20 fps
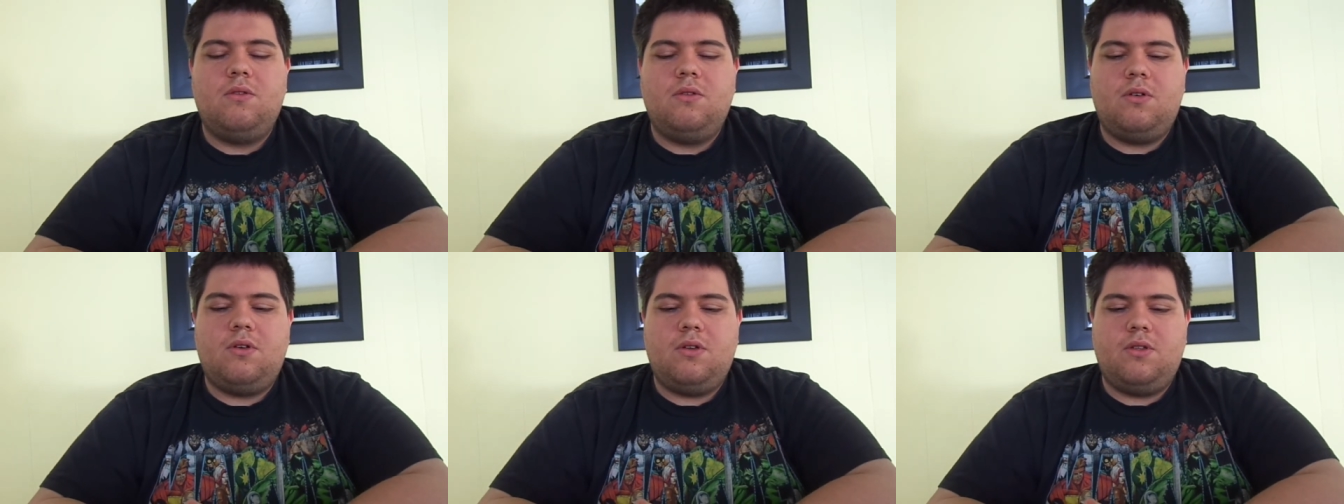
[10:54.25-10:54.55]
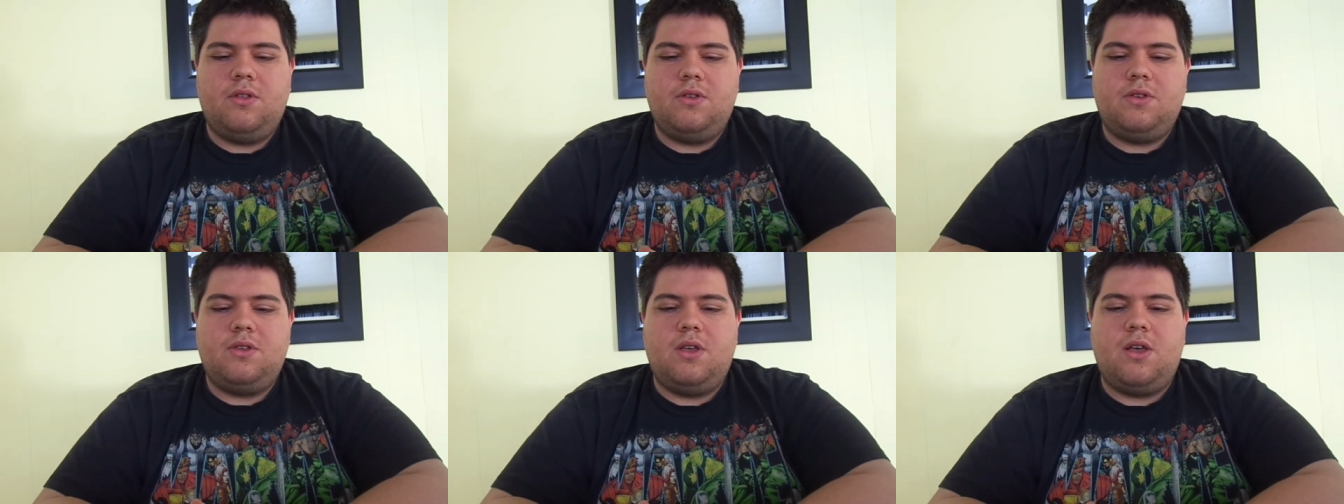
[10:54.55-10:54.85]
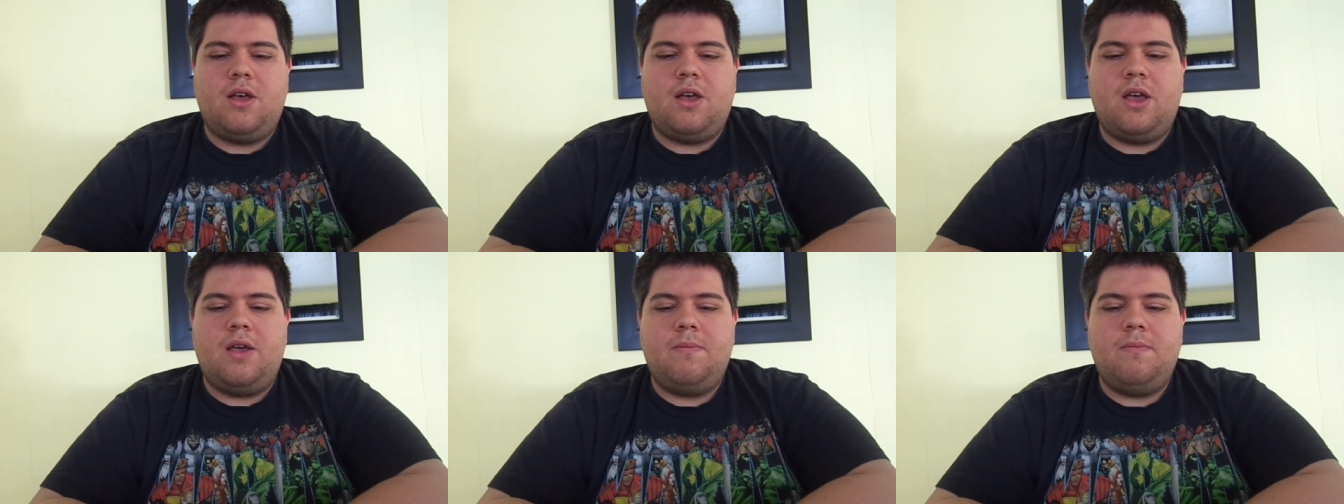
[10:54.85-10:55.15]
all this
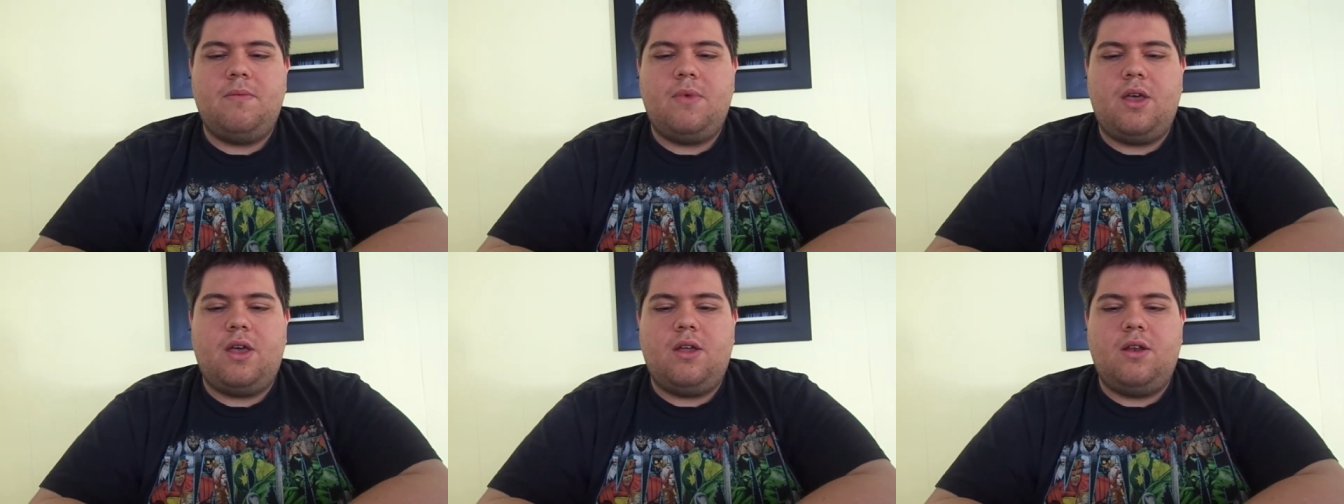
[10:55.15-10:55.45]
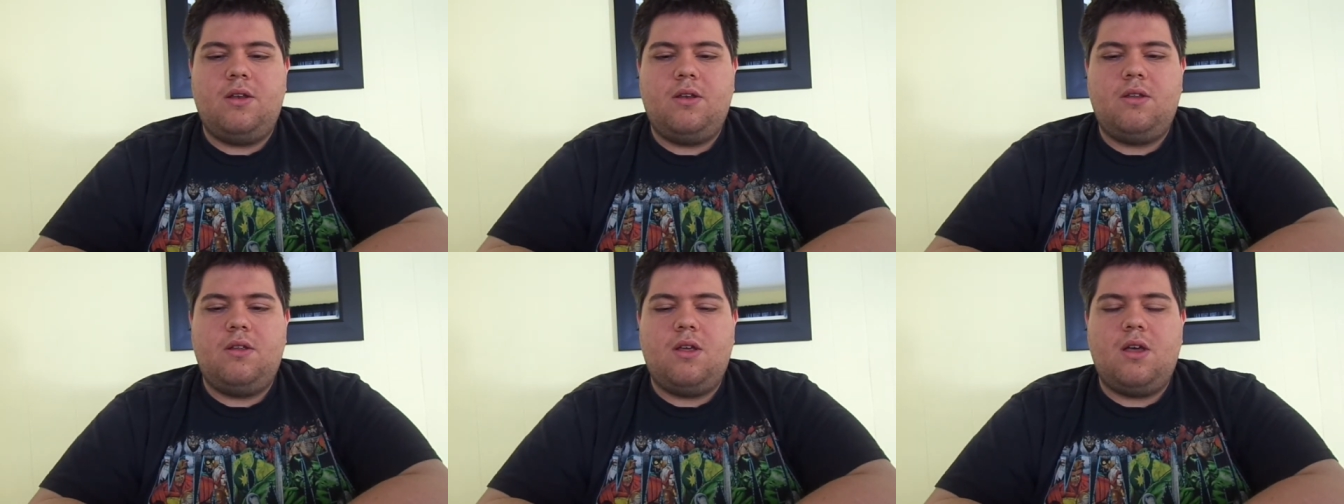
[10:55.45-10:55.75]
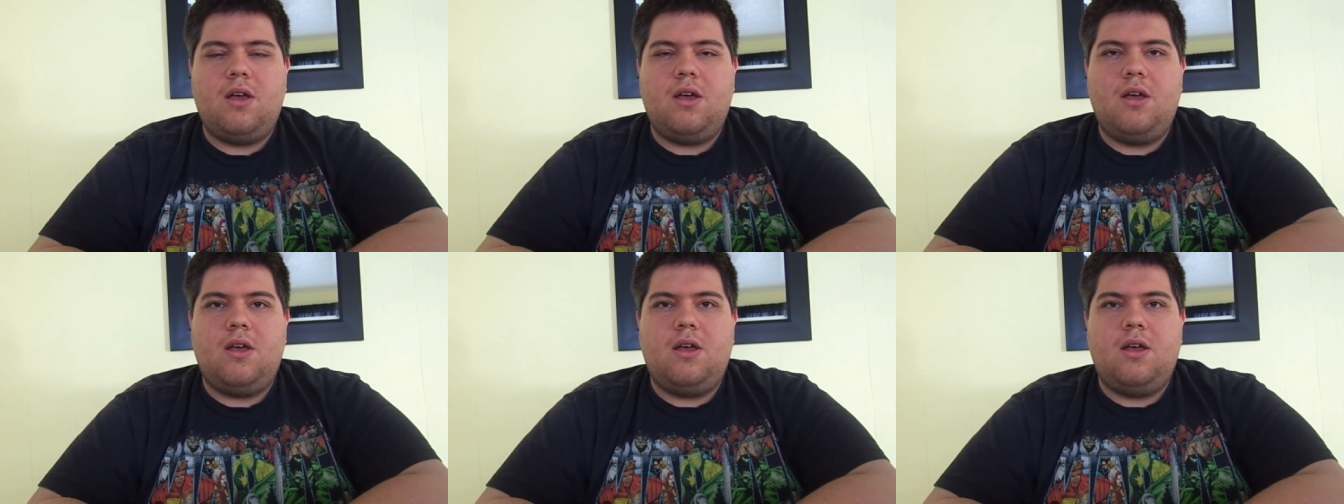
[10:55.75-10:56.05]
time and
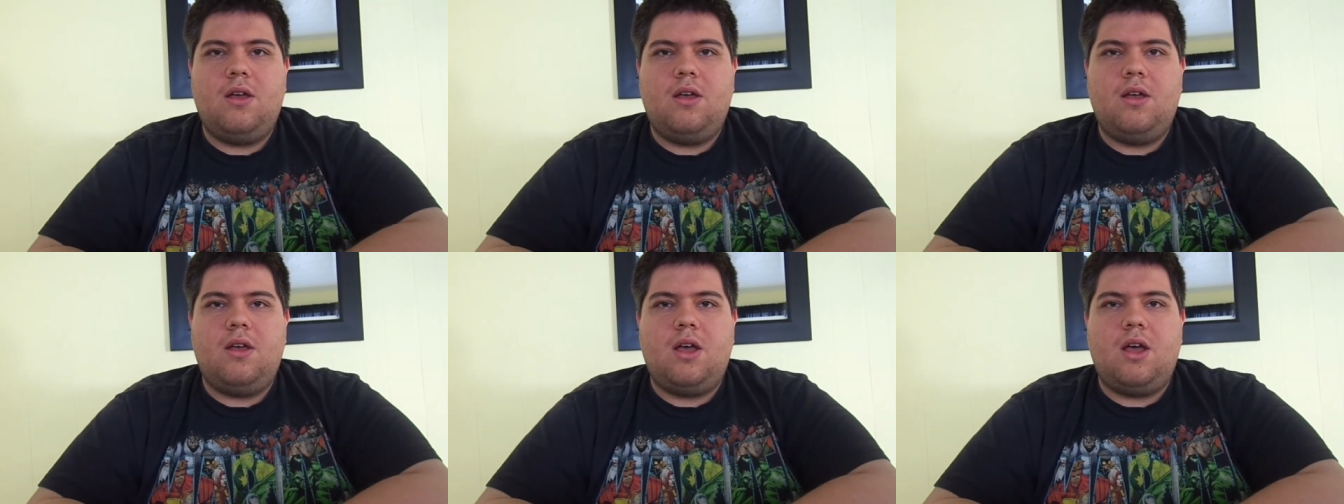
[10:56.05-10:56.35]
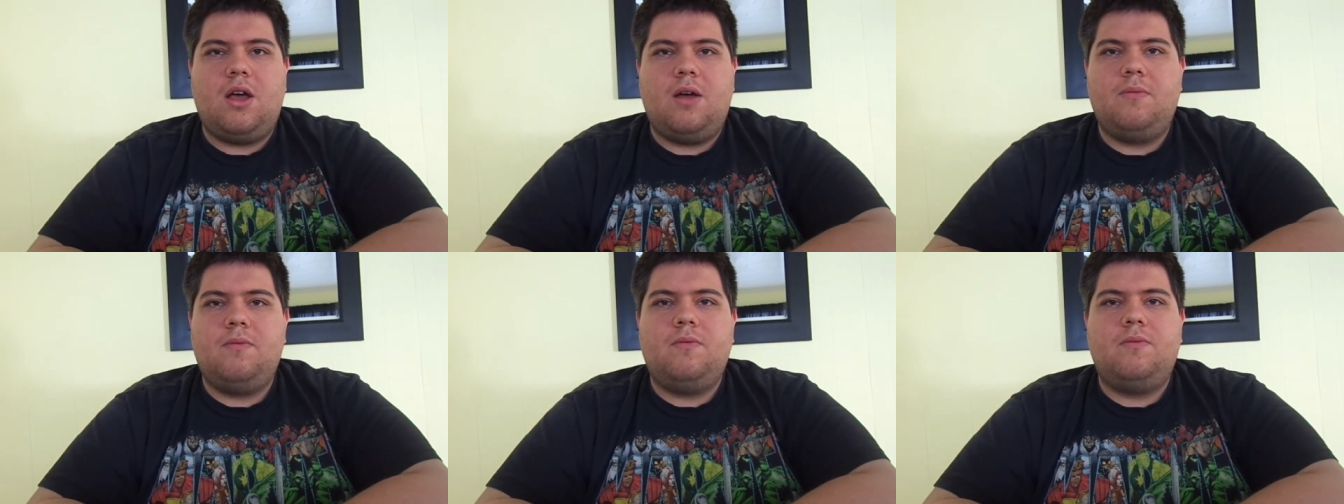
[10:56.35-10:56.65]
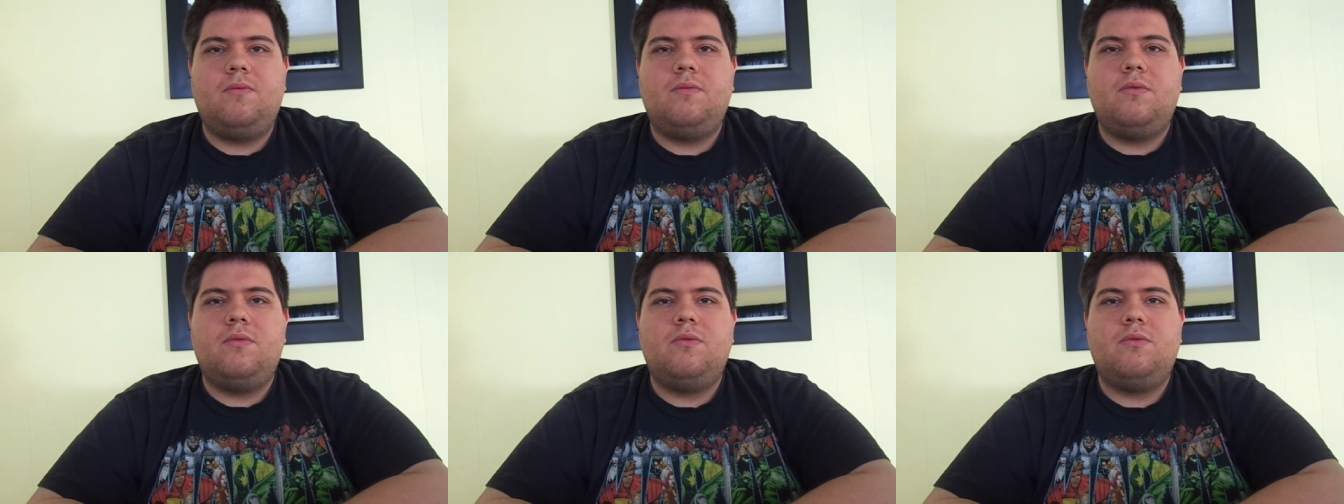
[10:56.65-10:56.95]

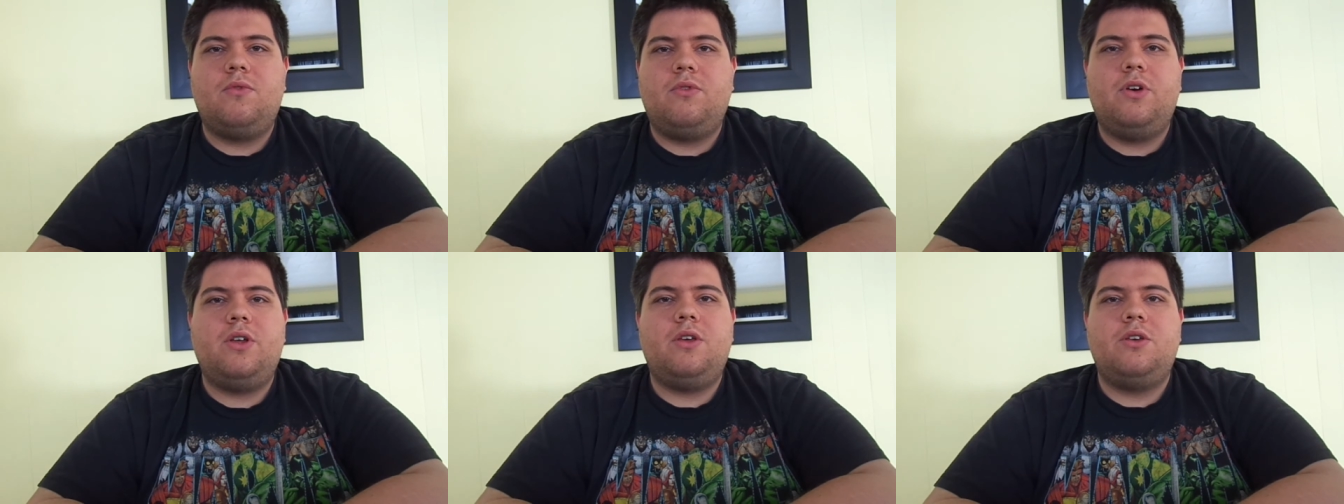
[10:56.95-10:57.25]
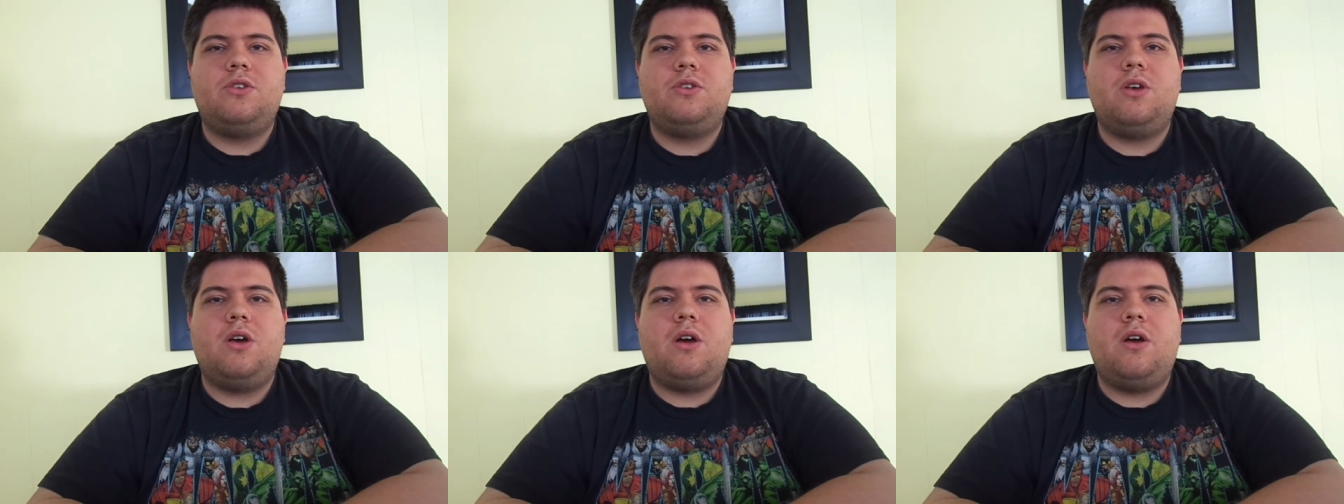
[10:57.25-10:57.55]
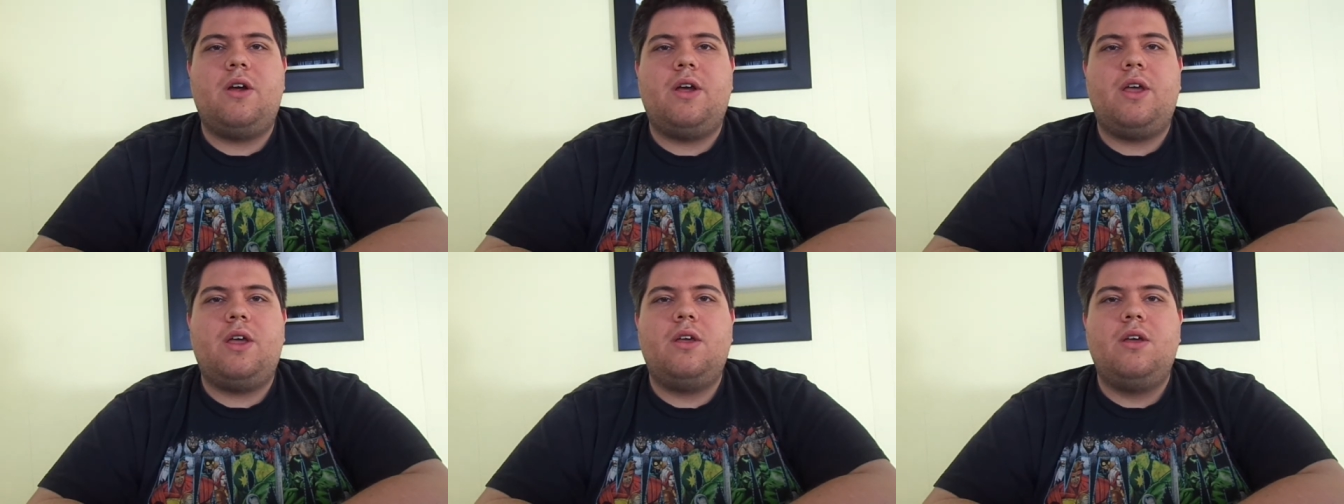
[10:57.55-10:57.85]
I'm really
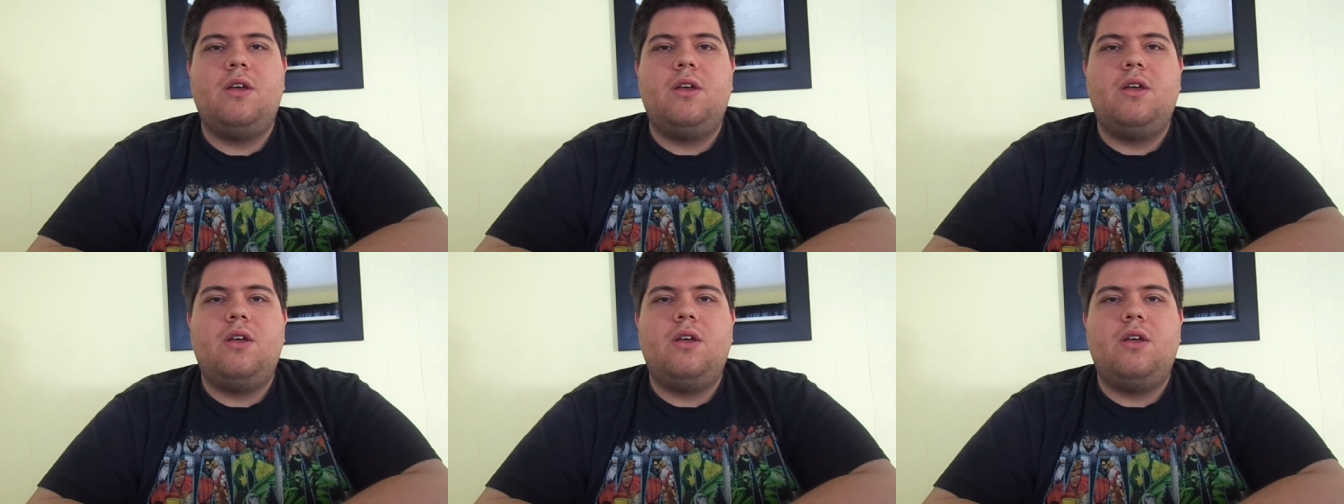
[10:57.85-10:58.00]
sorry.